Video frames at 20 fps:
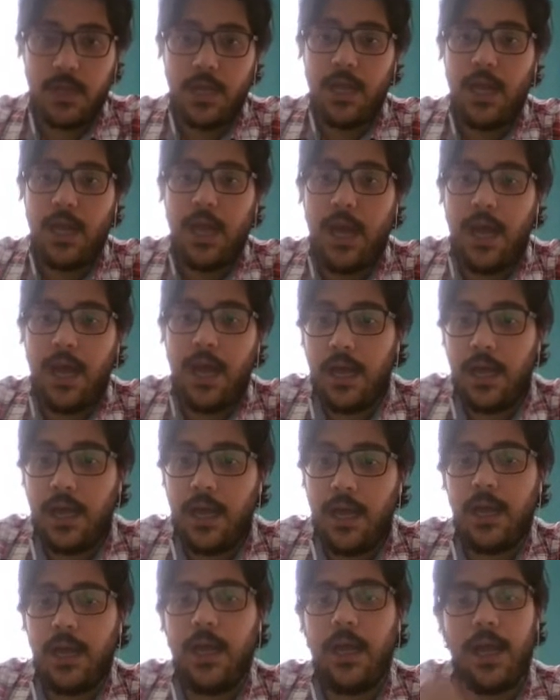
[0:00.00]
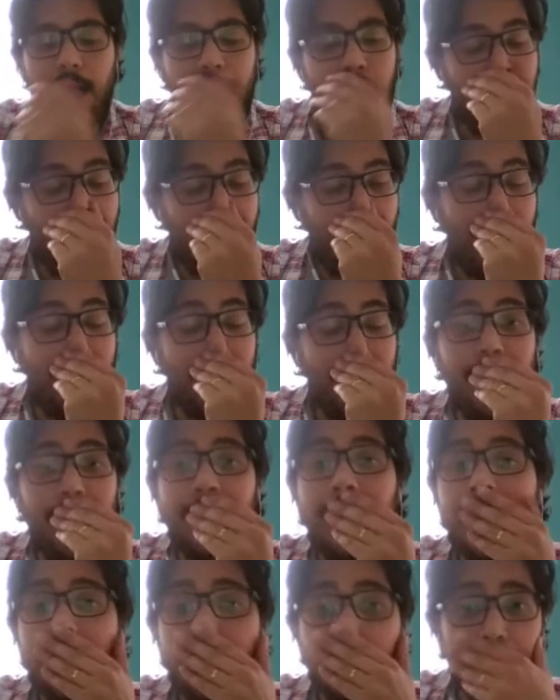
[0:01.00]
I
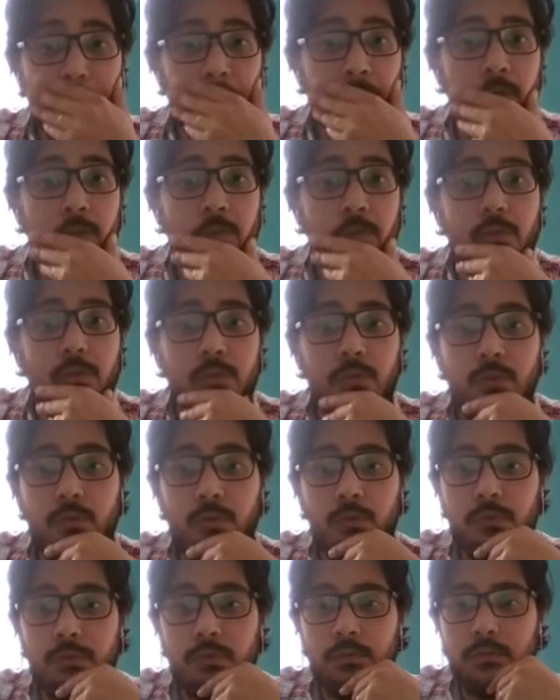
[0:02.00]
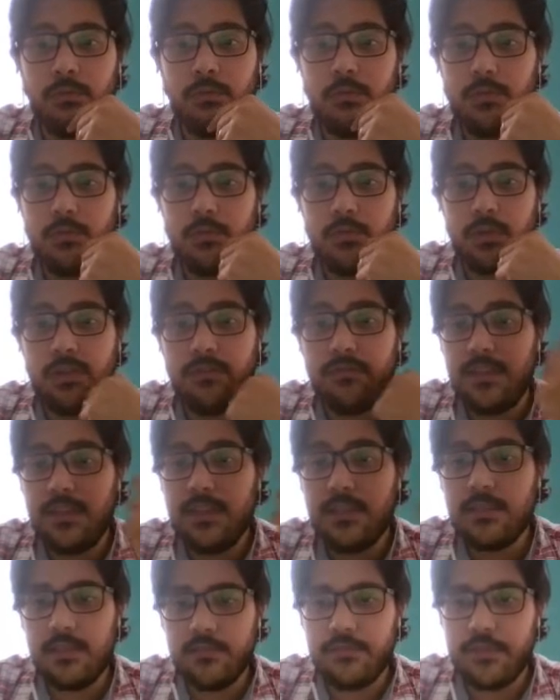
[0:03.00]
like to give
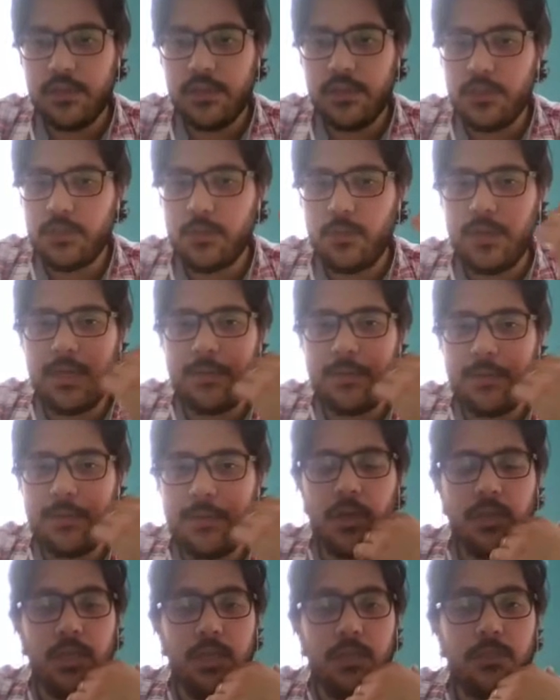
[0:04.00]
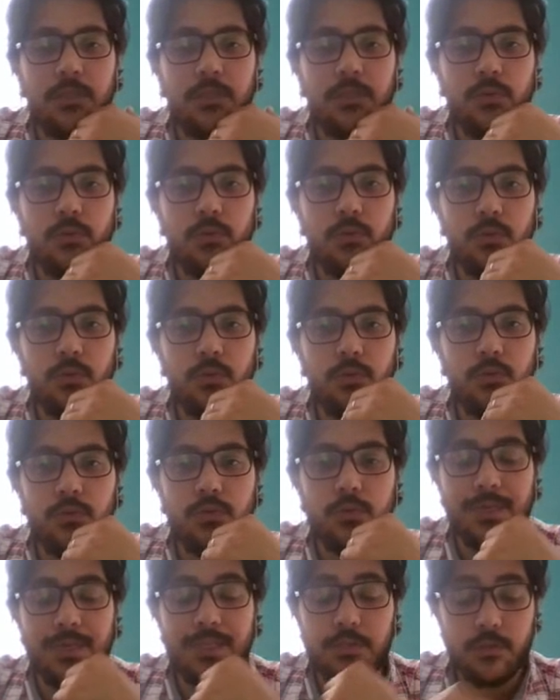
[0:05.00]
this definition when I'm talking to
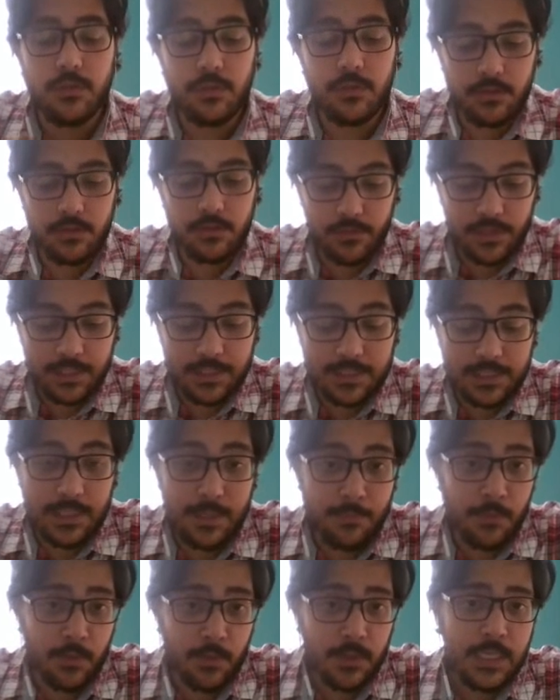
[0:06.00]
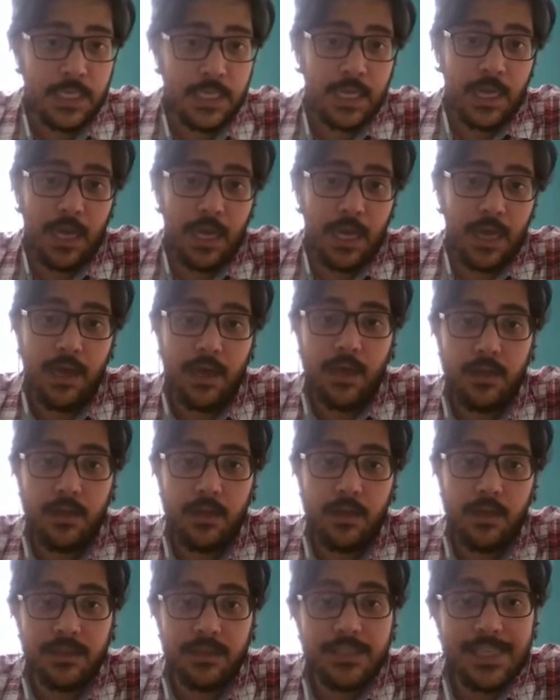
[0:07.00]
my students, for example. They
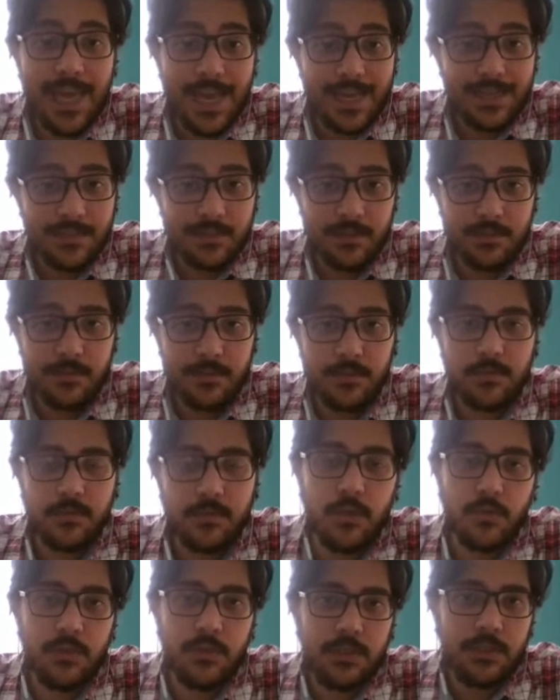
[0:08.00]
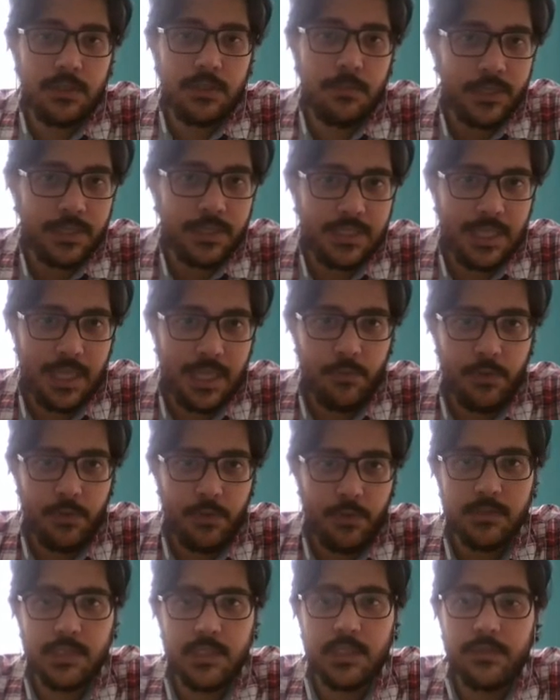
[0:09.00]
are texts, so it's important that we're
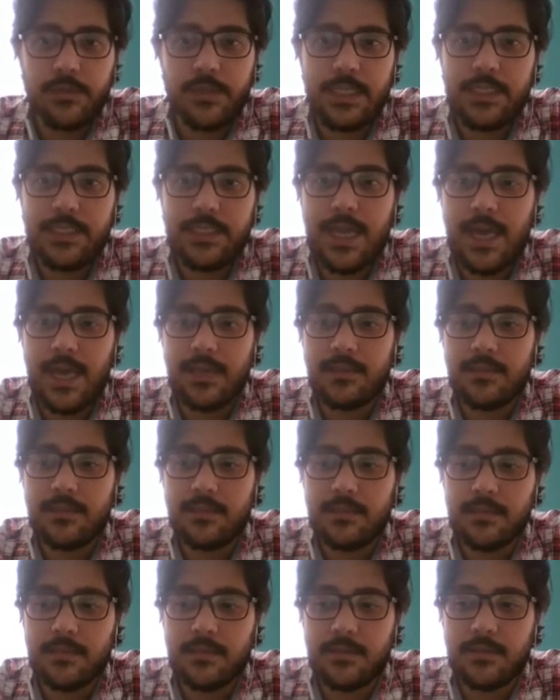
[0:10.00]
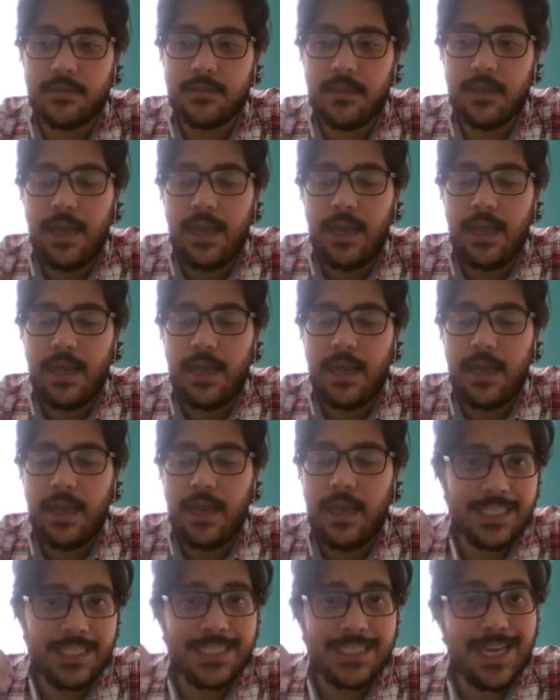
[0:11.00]
considering texts as
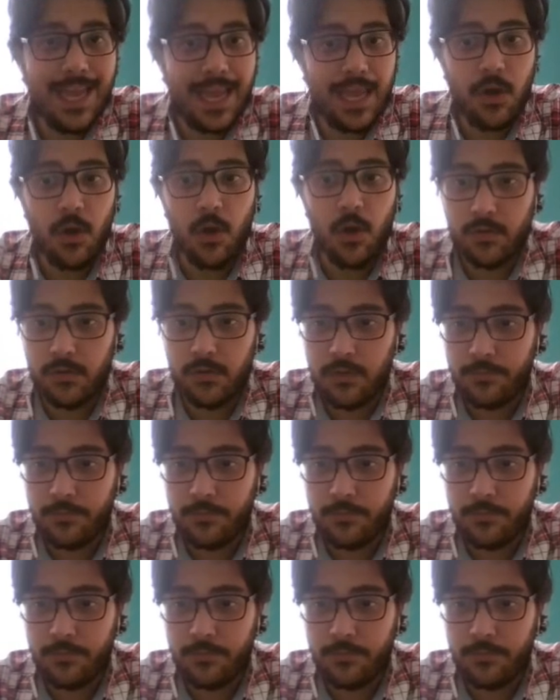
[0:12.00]
written and oral.